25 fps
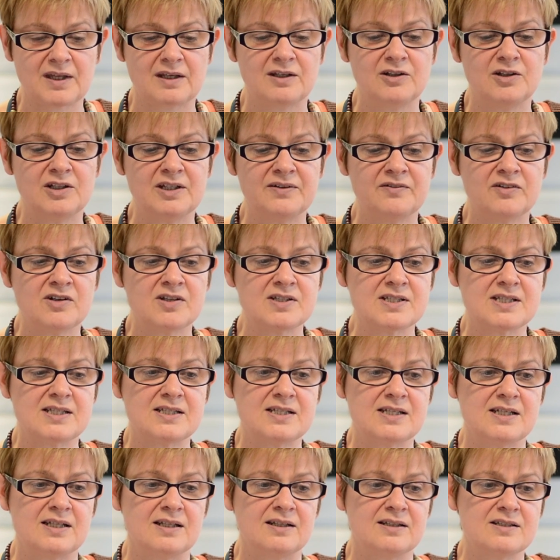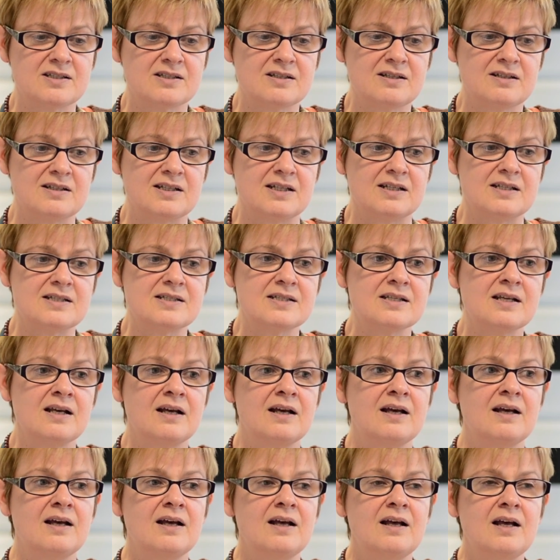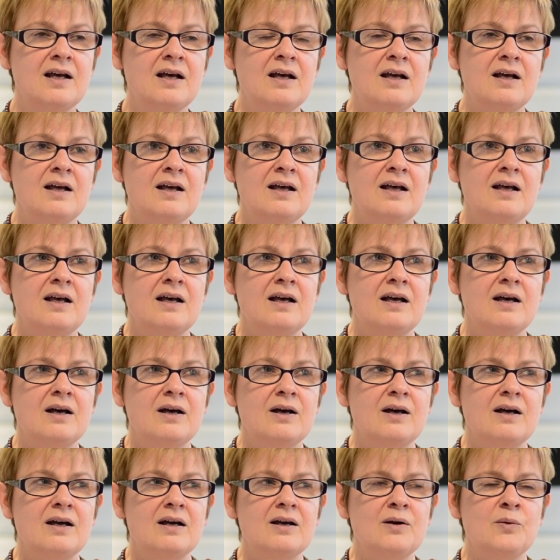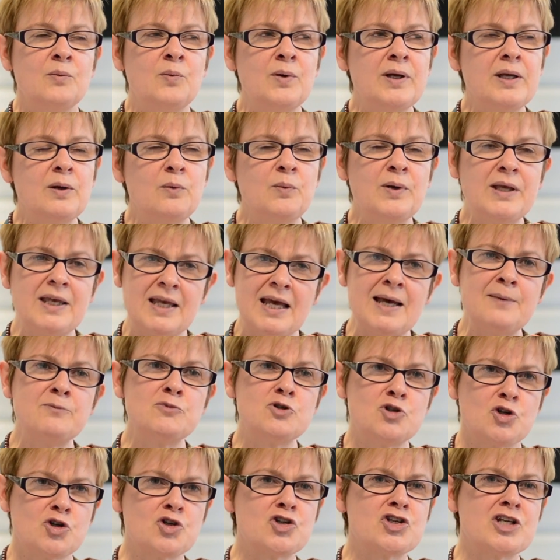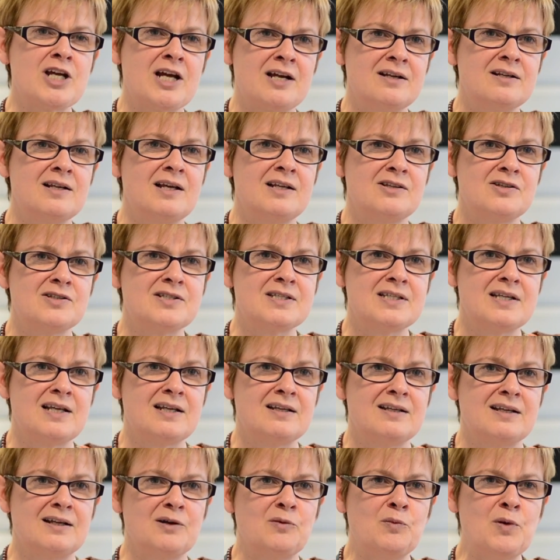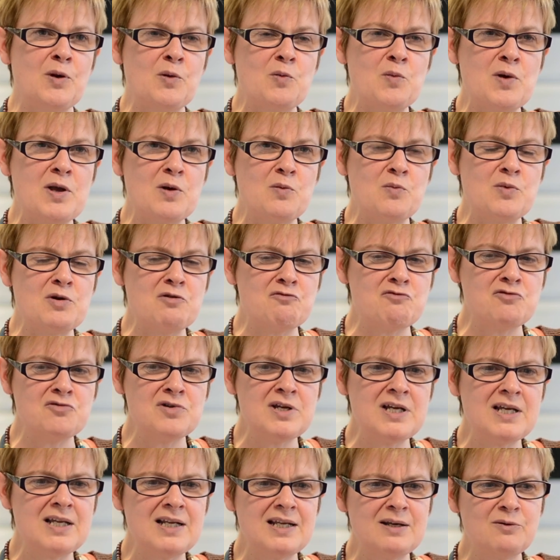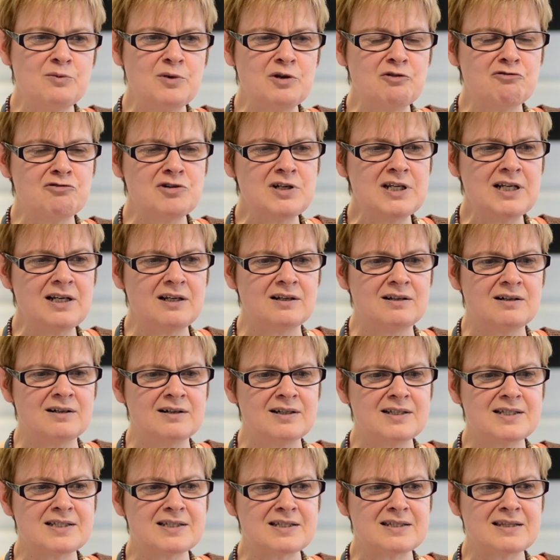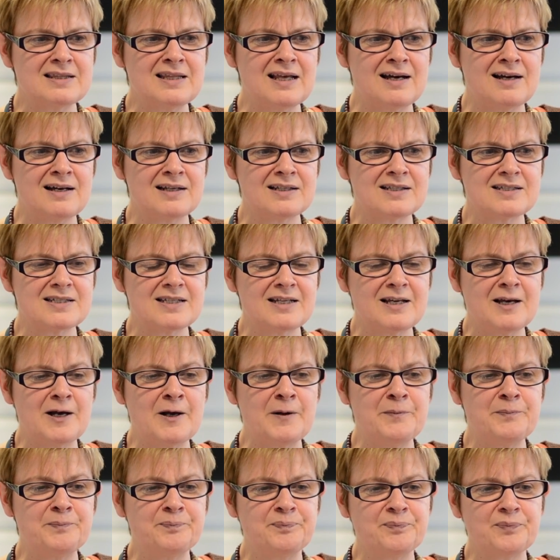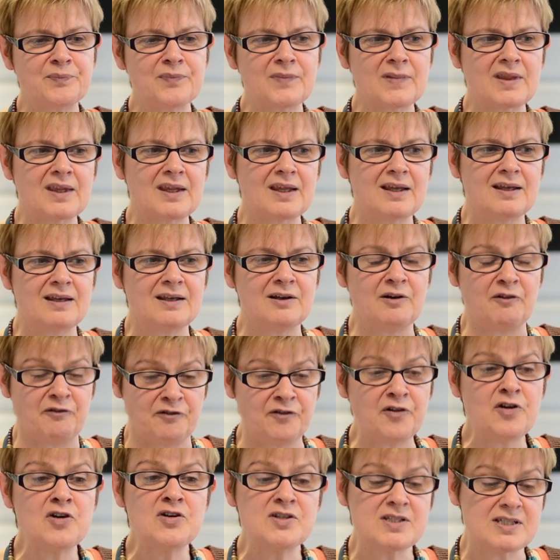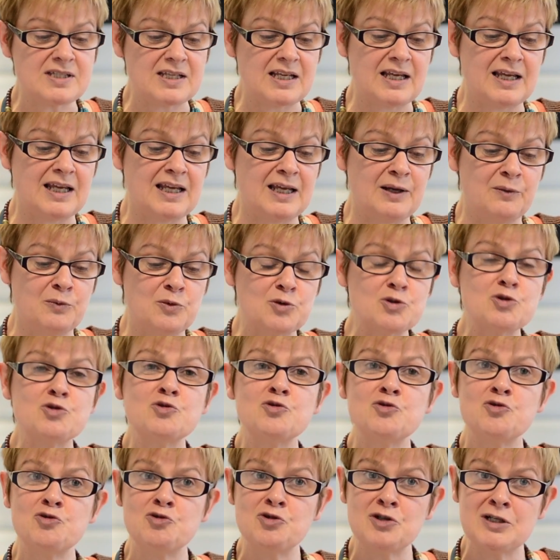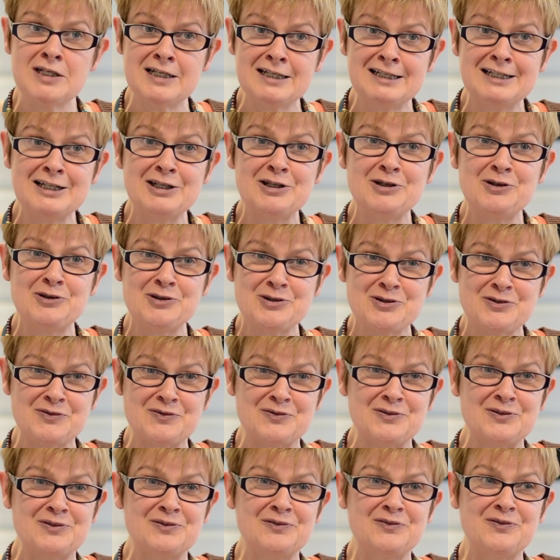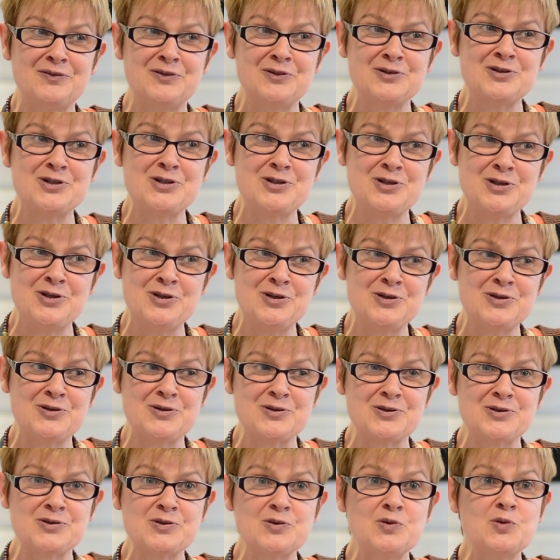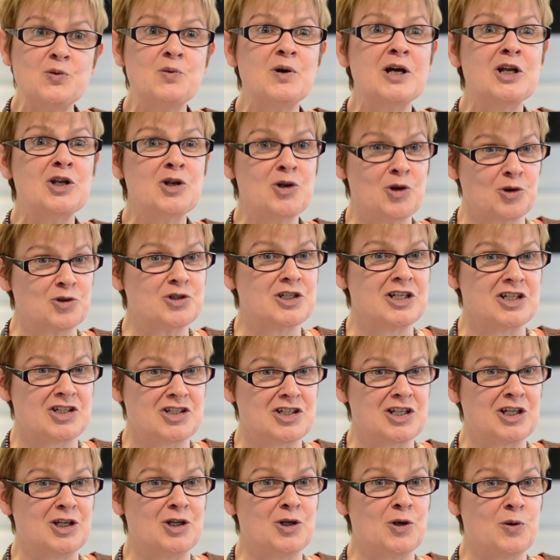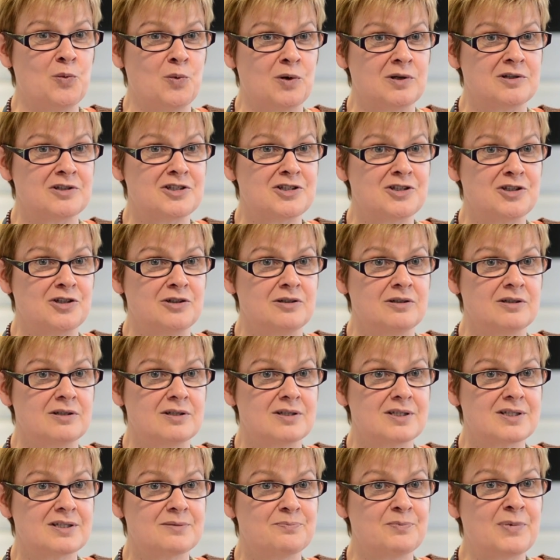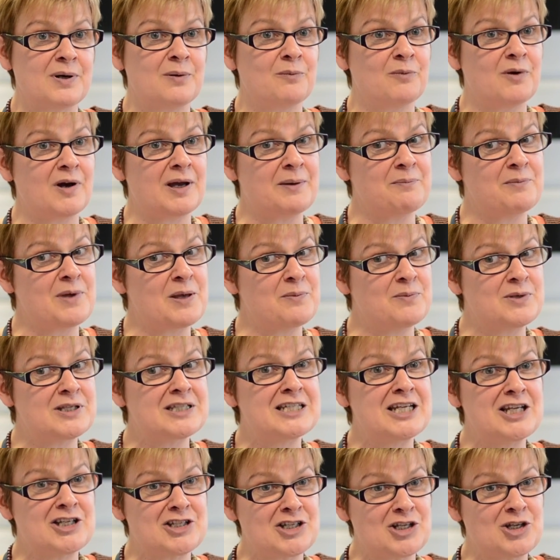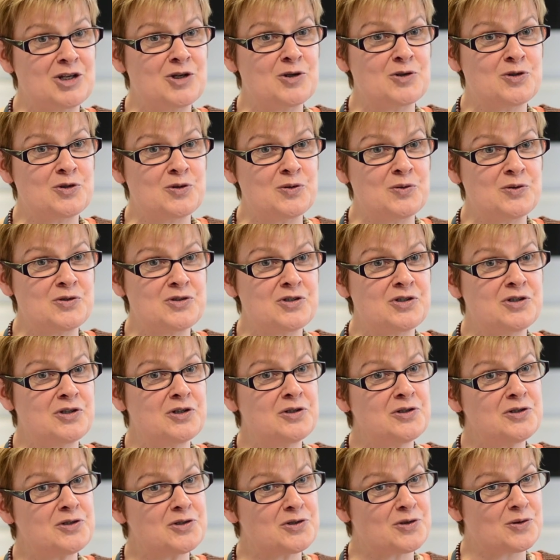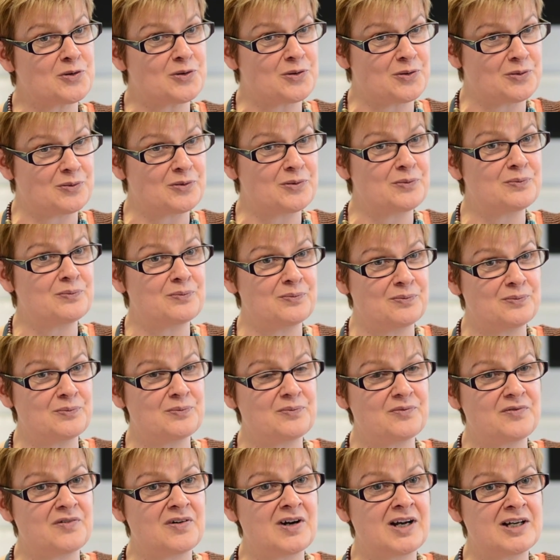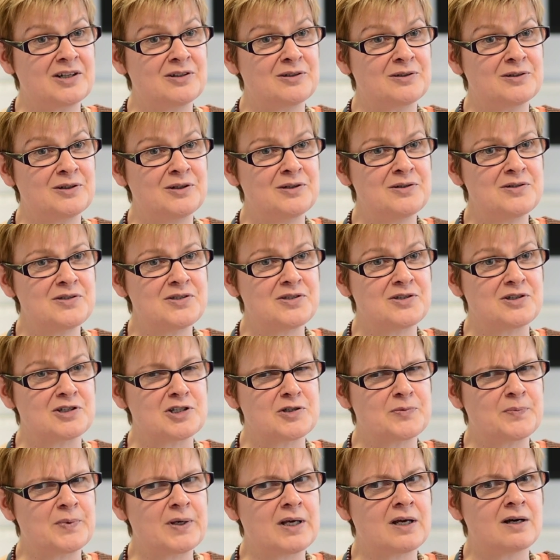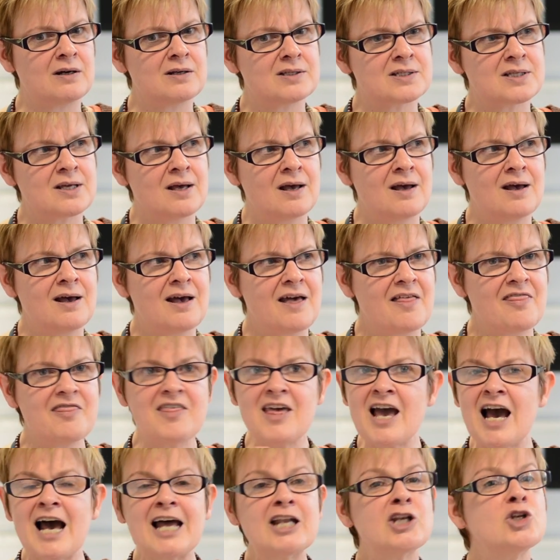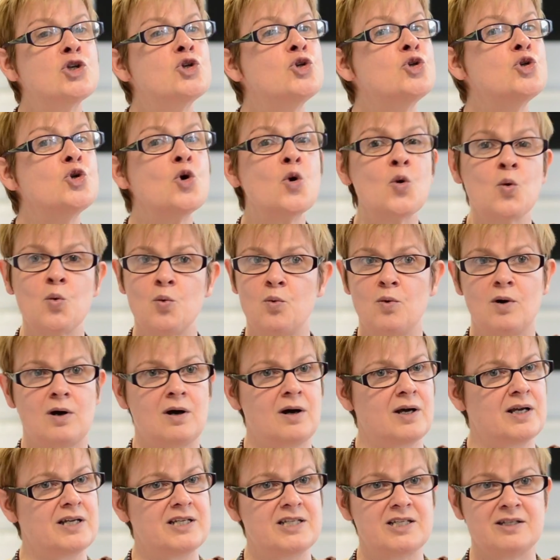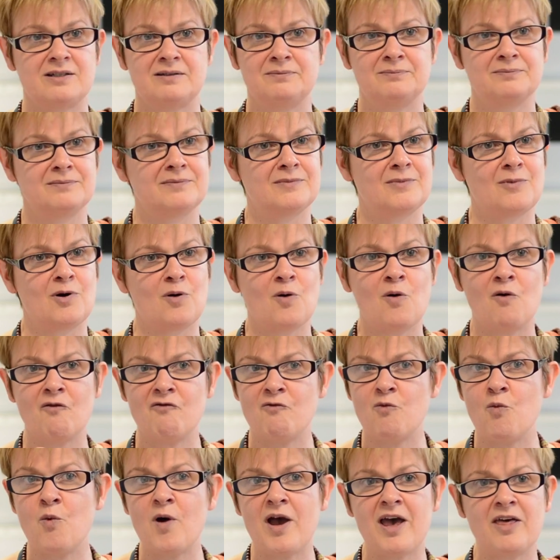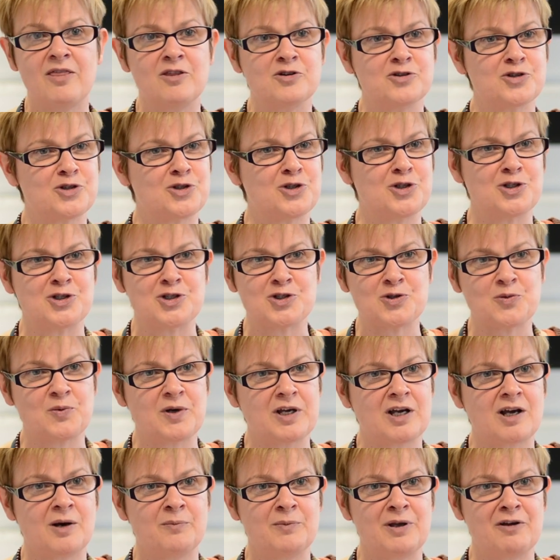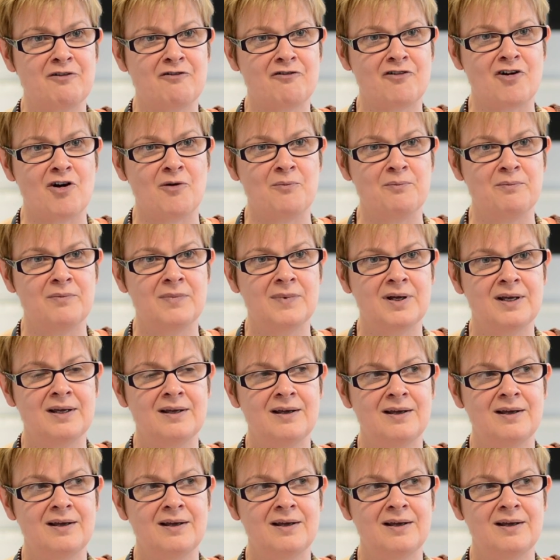university studies, we came to a shared understanding. We realized that first it was really useful for tutors who were not teaching year one students, but were maybe teaching year two students or final year students, because they had no idea of where the students were coming from.